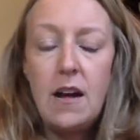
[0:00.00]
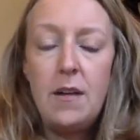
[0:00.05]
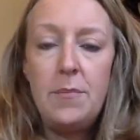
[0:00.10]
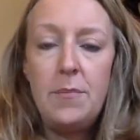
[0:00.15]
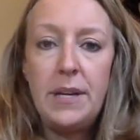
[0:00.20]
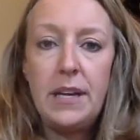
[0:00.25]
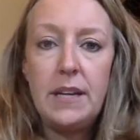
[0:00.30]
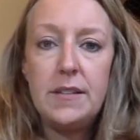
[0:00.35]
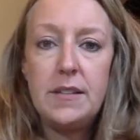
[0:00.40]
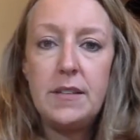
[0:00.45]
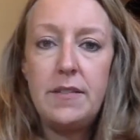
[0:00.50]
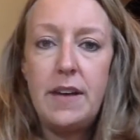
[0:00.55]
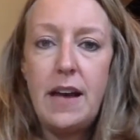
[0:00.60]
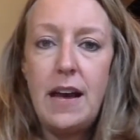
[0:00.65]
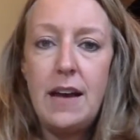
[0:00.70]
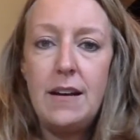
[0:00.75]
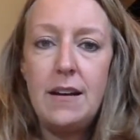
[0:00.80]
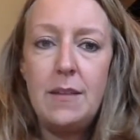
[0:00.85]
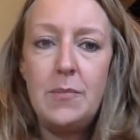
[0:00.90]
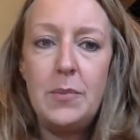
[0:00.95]
because I've
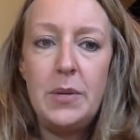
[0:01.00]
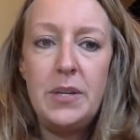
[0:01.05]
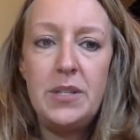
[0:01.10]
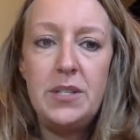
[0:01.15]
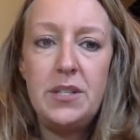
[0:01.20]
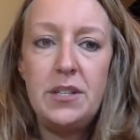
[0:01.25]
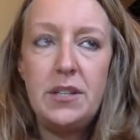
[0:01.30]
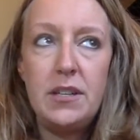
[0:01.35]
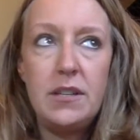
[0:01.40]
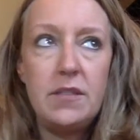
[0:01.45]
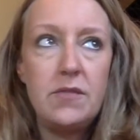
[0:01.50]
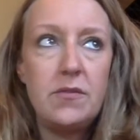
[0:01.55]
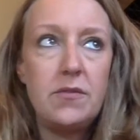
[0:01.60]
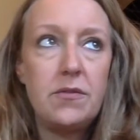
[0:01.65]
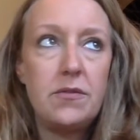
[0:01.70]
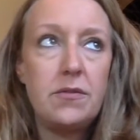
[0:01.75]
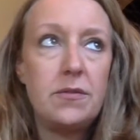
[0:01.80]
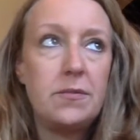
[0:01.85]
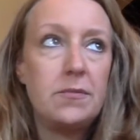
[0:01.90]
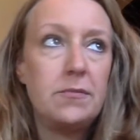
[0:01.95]
had a bunch of
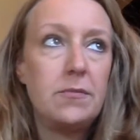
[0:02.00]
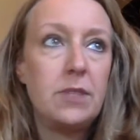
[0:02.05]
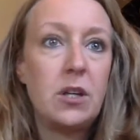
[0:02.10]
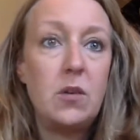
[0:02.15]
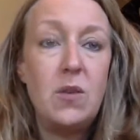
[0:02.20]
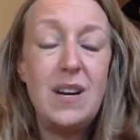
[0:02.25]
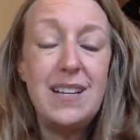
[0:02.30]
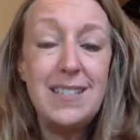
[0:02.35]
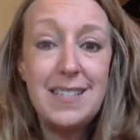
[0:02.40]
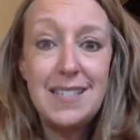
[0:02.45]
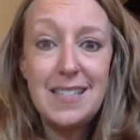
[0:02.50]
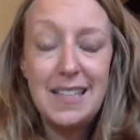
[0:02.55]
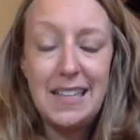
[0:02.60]
requests